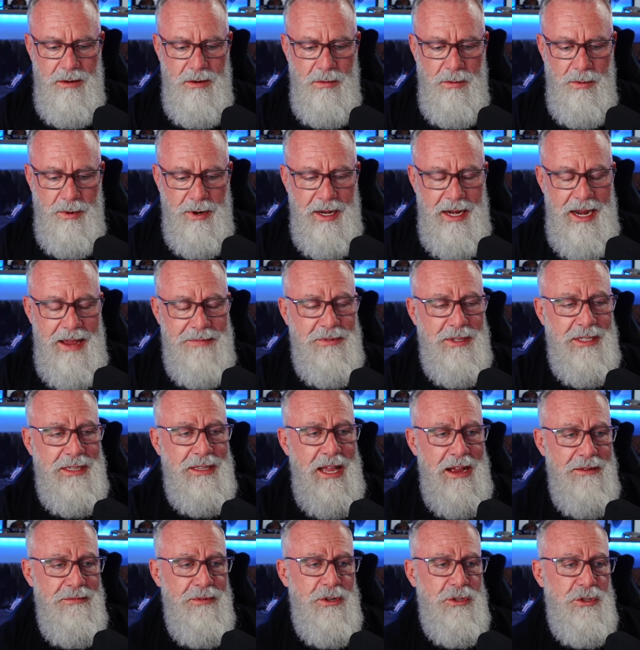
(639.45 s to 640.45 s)
we're going to have to
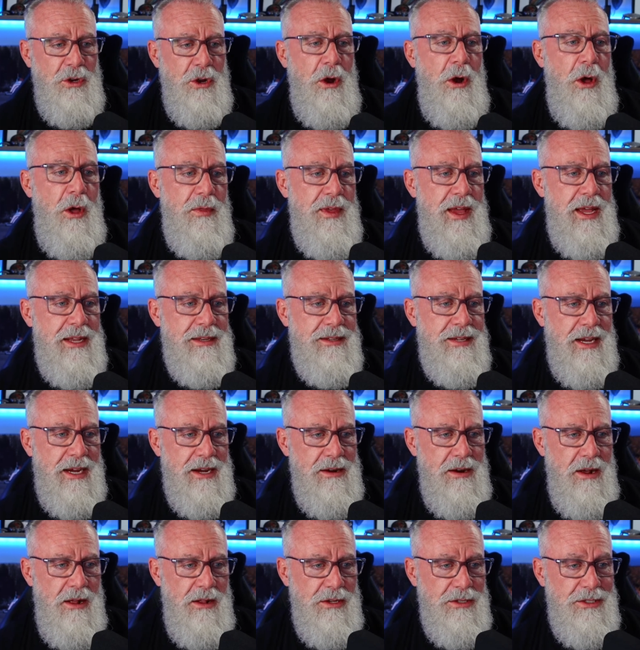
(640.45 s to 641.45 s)
leverage all that
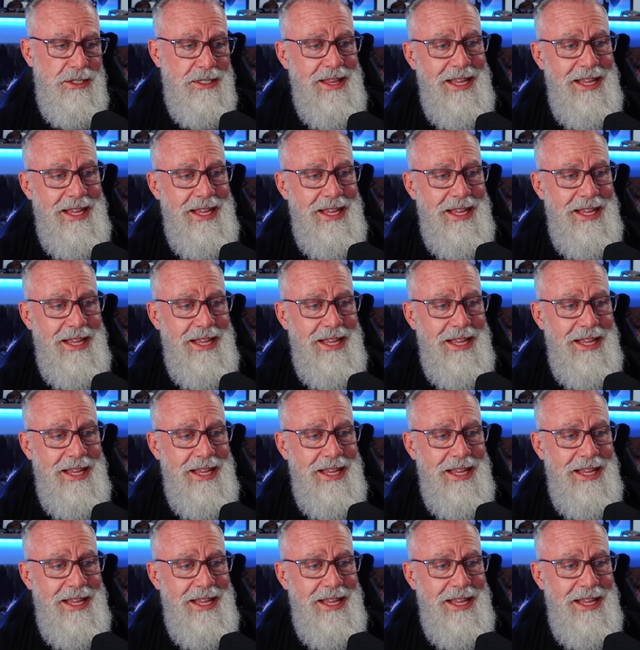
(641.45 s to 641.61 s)
technology.